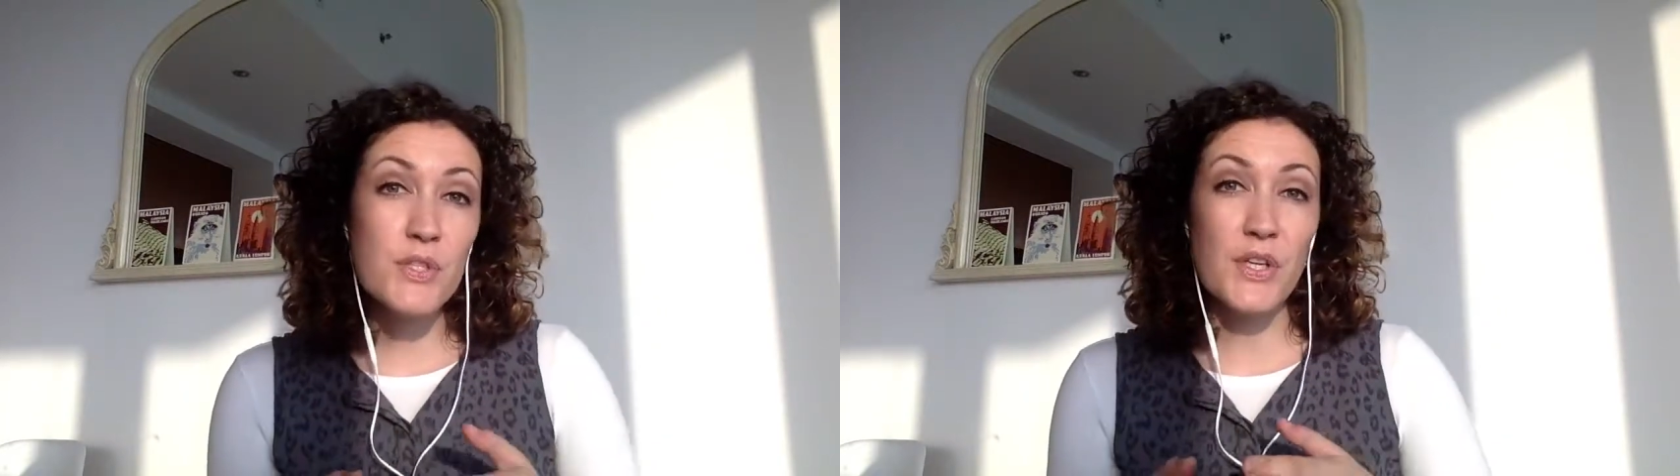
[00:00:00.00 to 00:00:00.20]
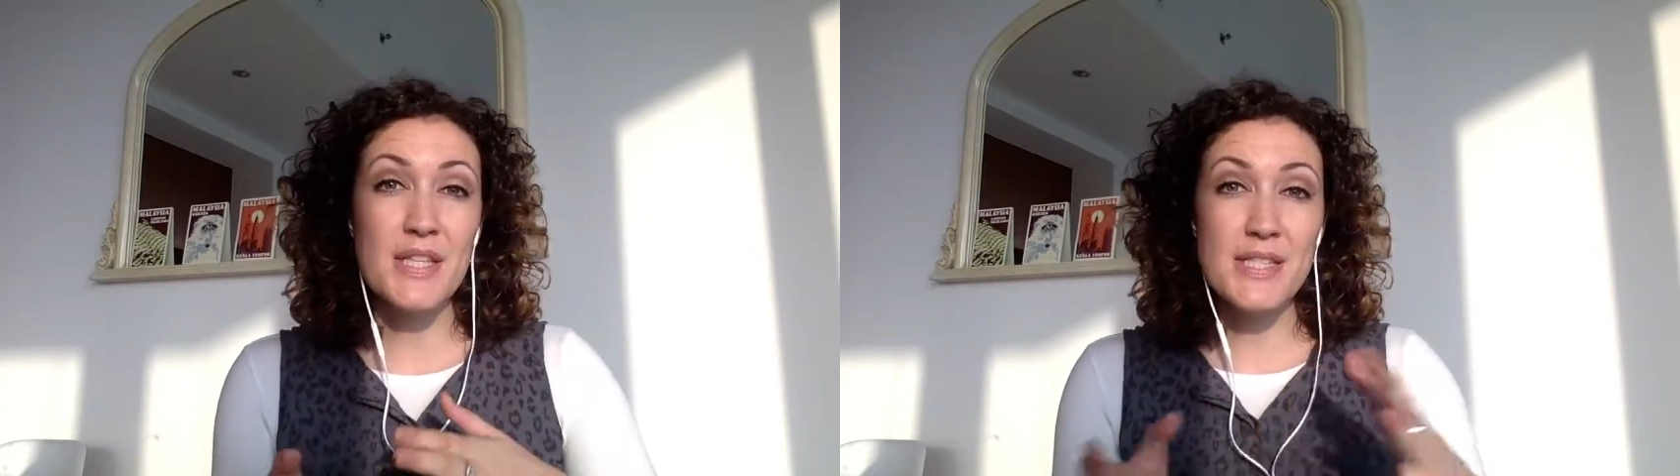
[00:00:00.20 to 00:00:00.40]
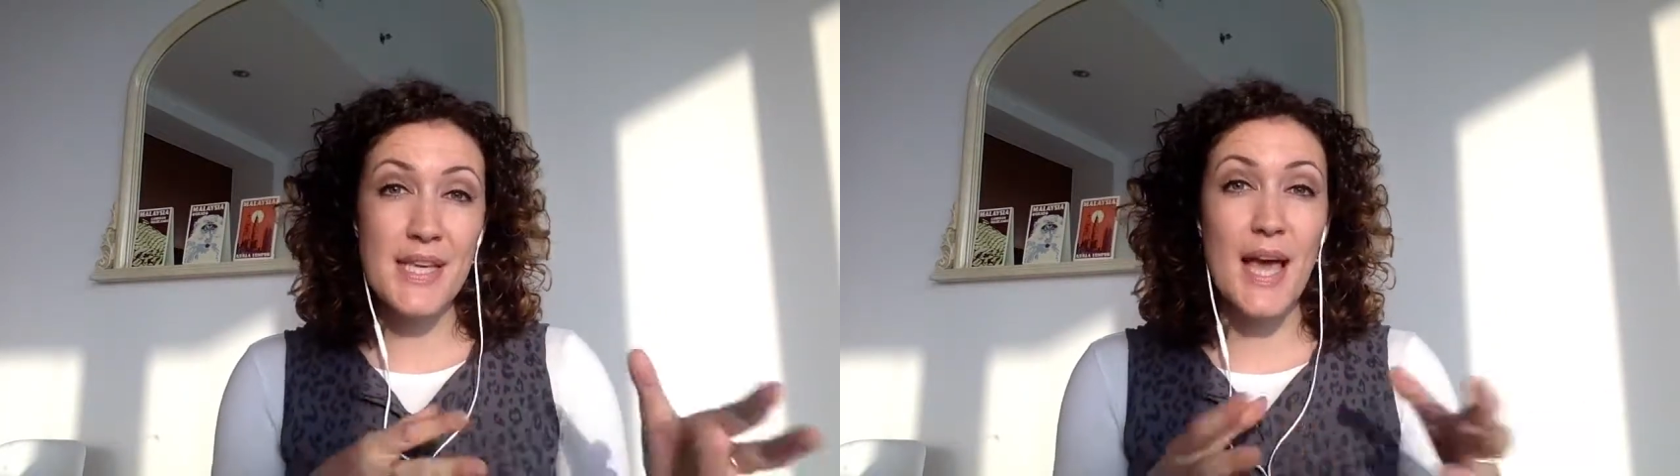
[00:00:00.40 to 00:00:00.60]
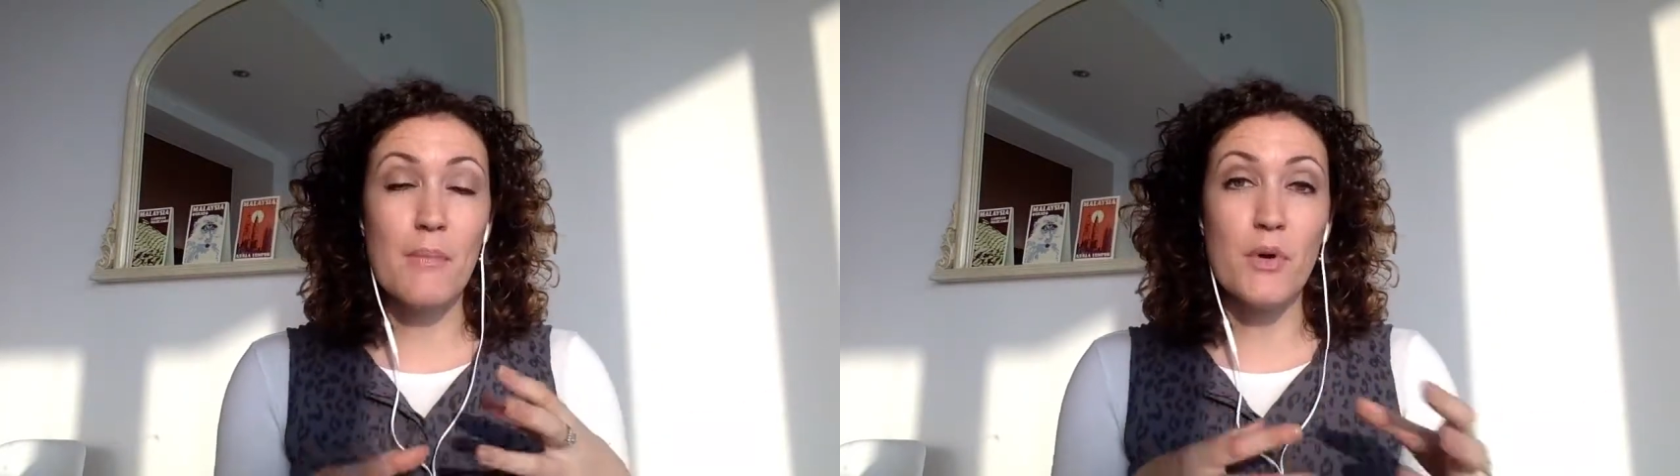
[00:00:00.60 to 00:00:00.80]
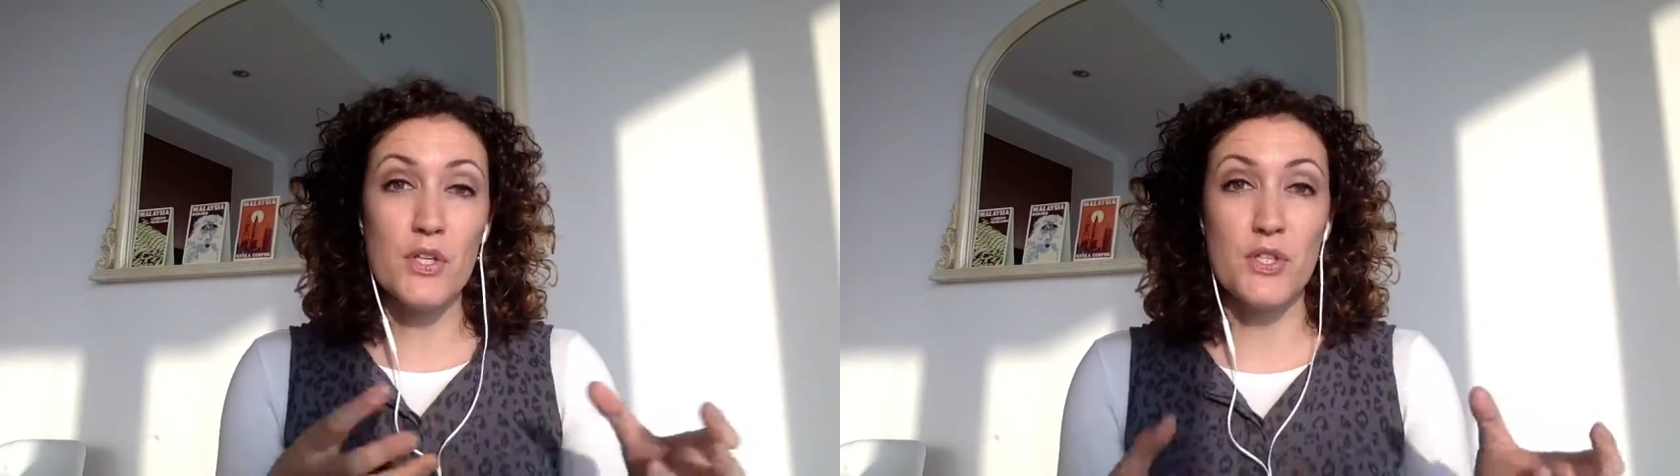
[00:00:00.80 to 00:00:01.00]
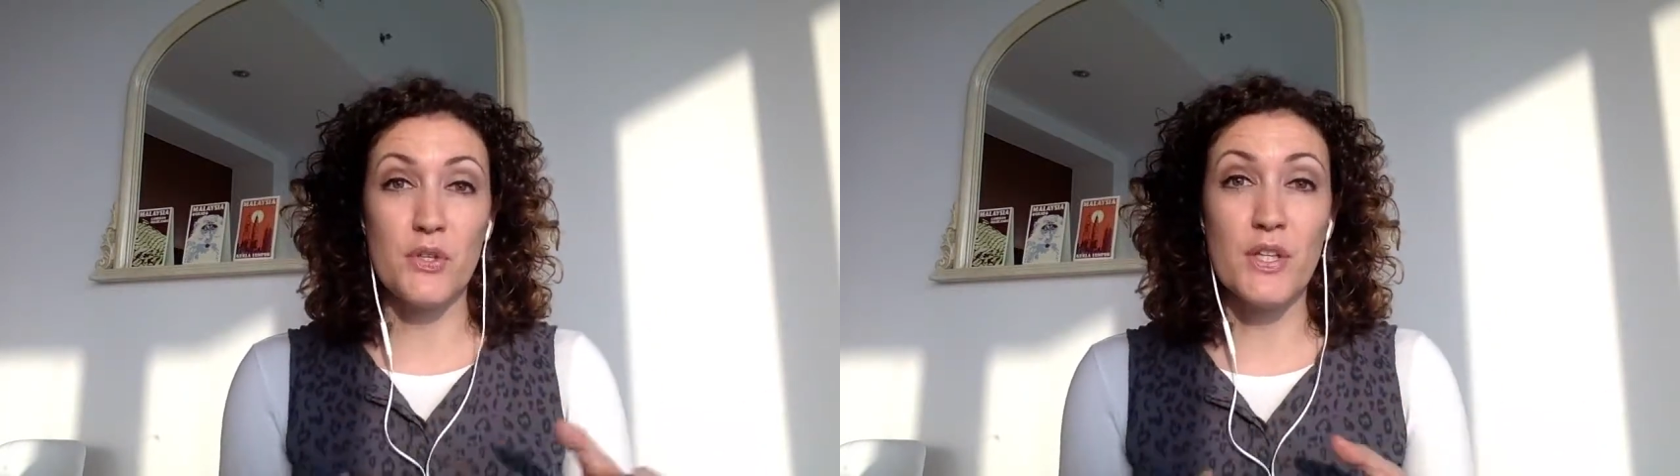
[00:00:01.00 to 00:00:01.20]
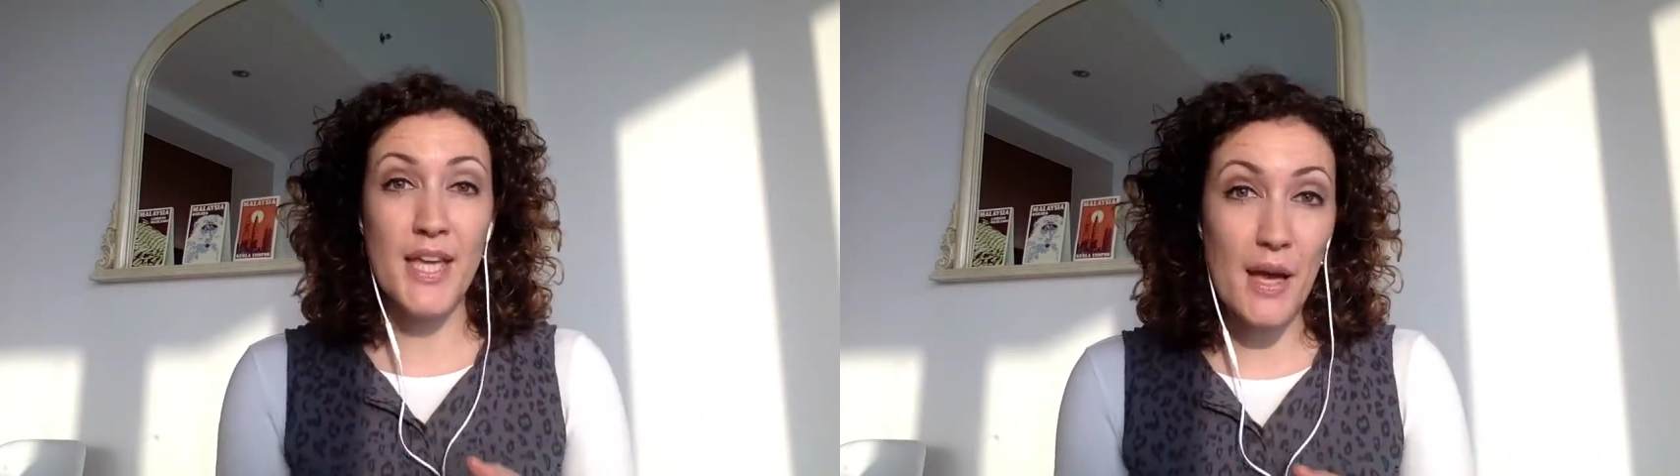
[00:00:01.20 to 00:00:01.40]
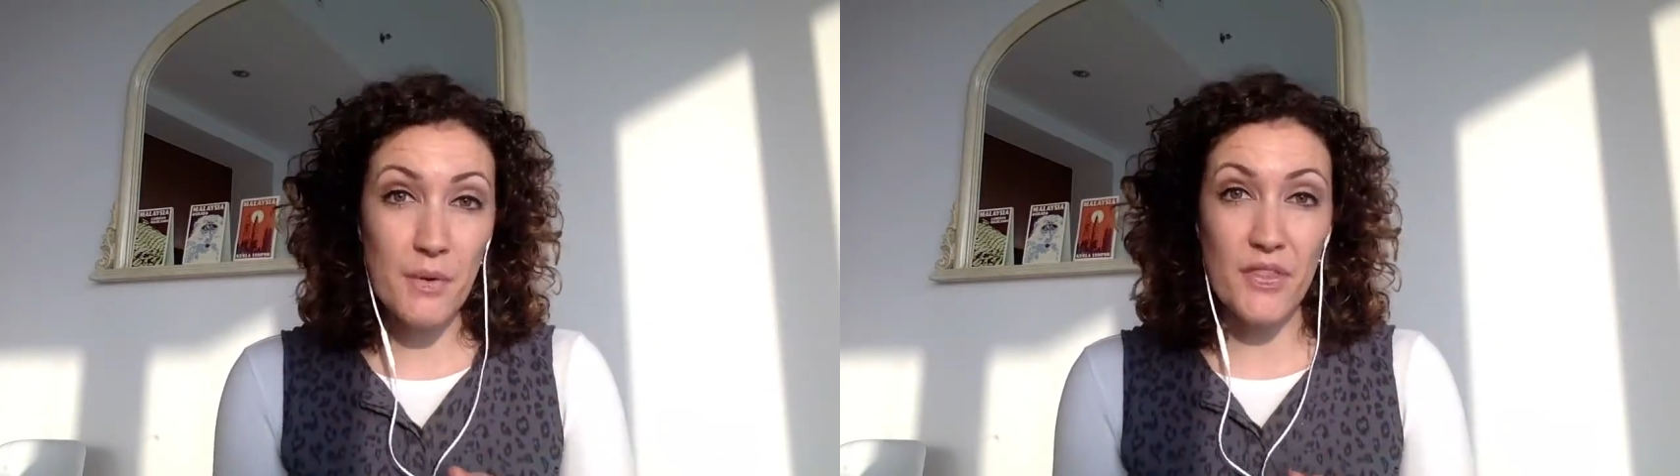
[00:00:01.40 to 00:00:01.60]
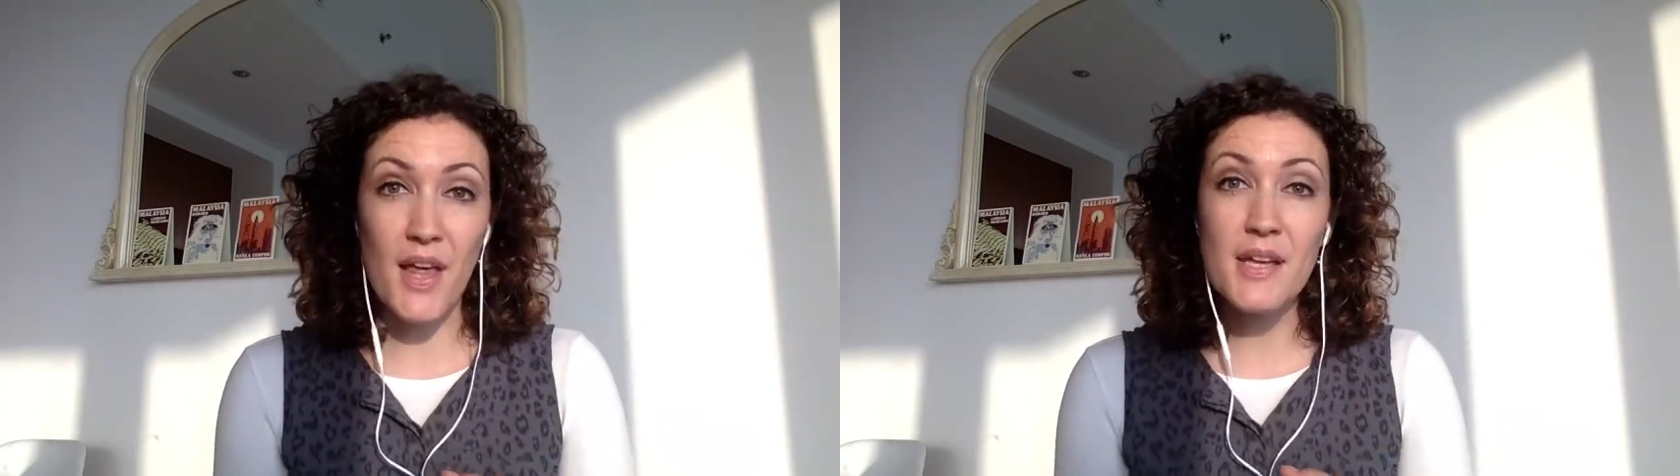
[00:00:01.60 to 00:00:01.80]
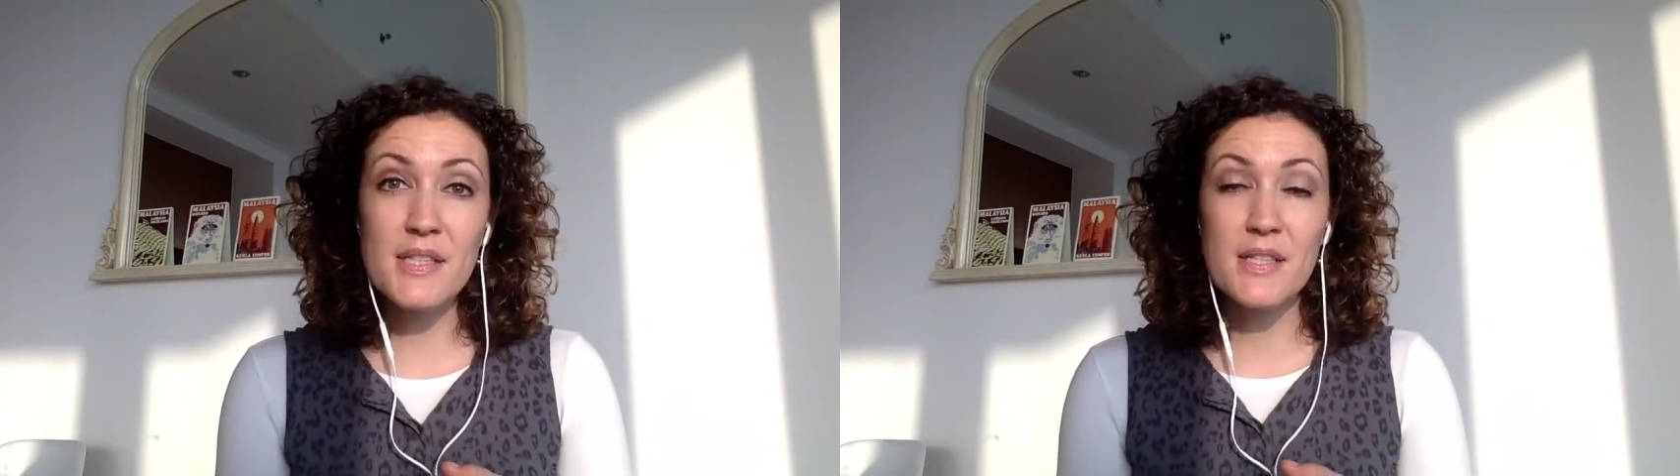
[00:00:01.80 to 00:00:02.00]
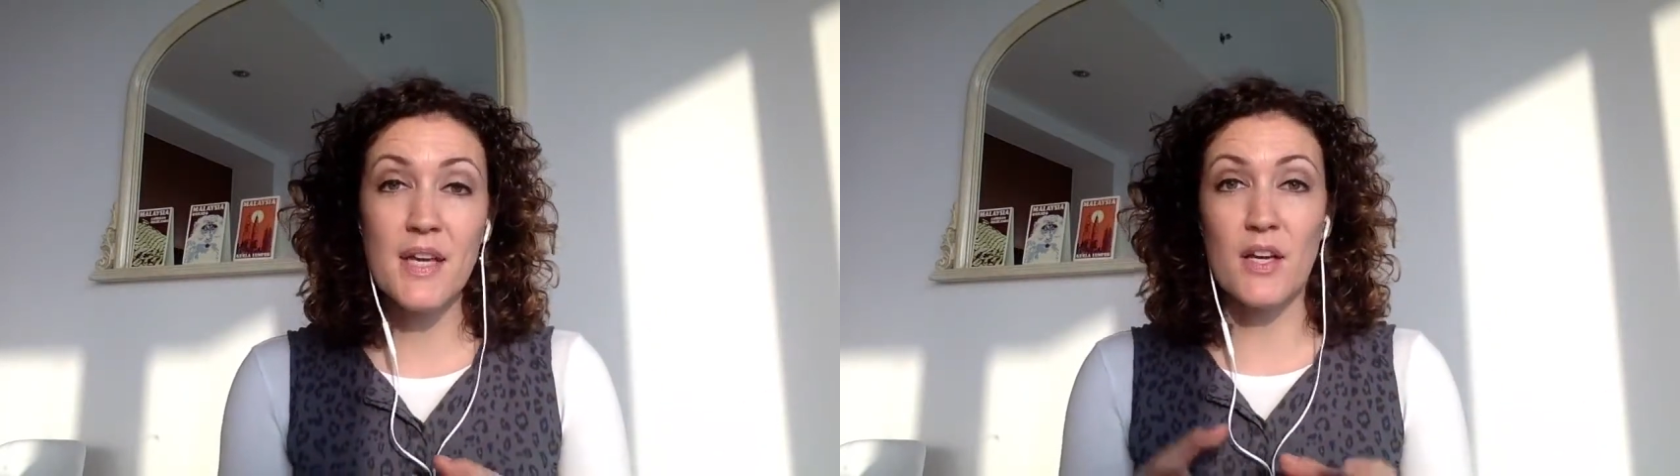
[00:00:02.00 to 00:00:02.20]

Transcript: so you can see how much you could get with that